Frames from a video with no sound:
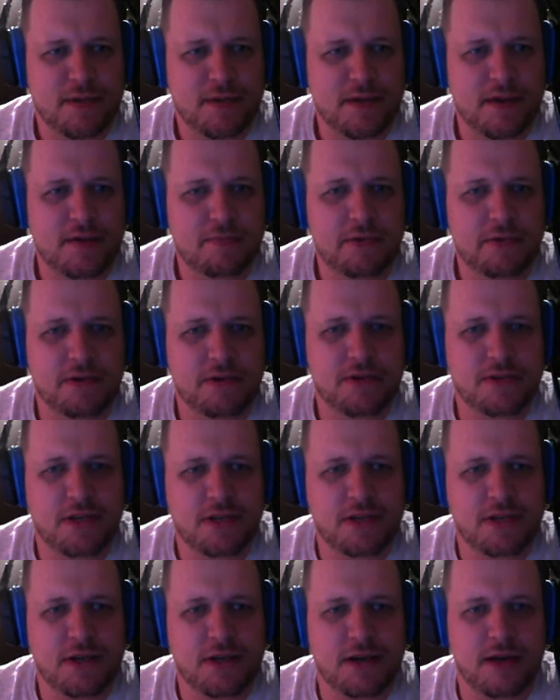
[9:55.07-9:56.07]
because
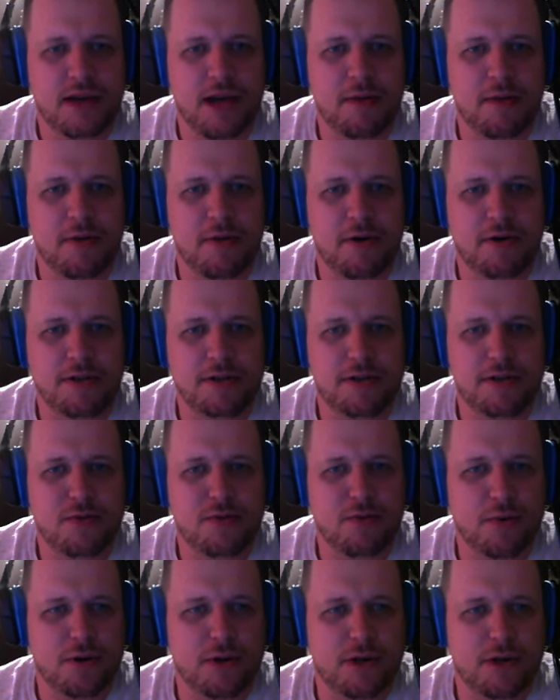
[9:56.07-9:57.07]
uh, GameHeart's not
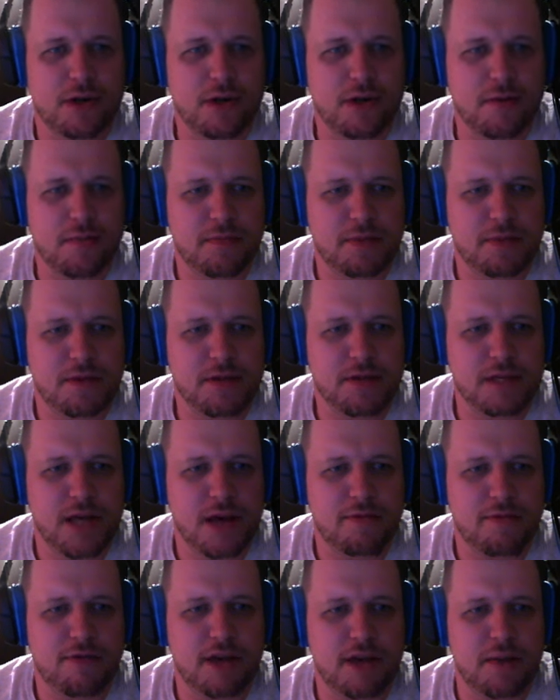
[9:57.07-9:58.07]
working because I haven't
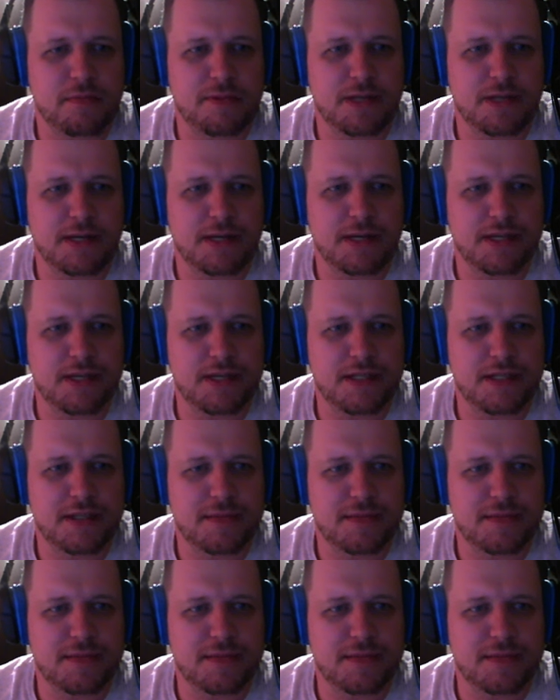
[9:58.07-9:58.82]
updated it.